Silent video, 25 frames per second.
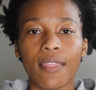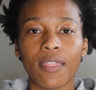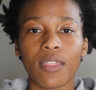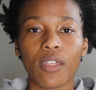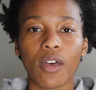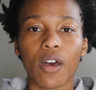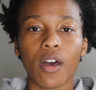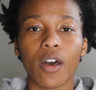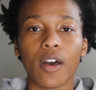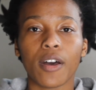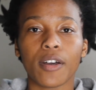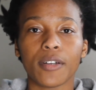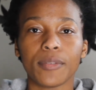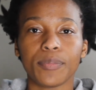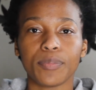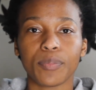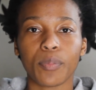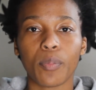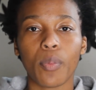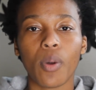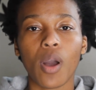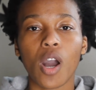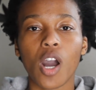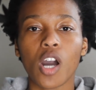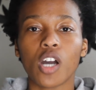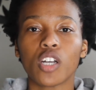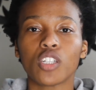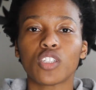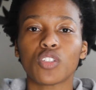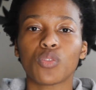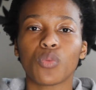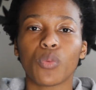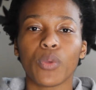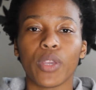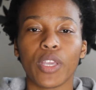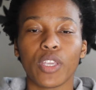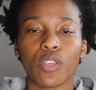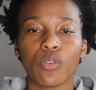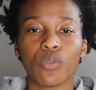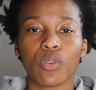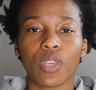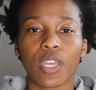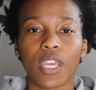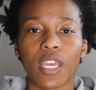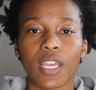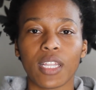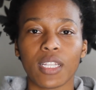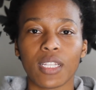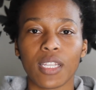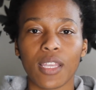the part where you
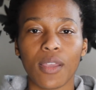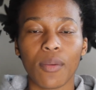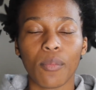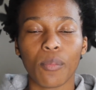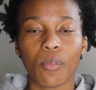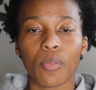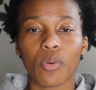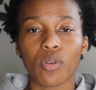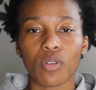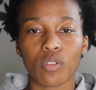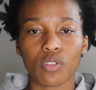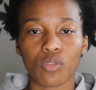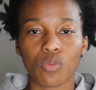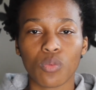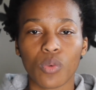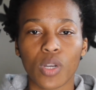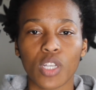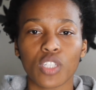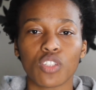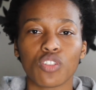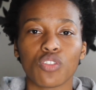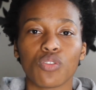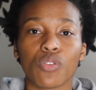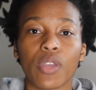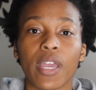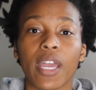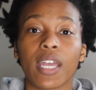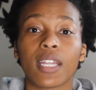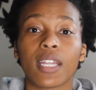can input what you had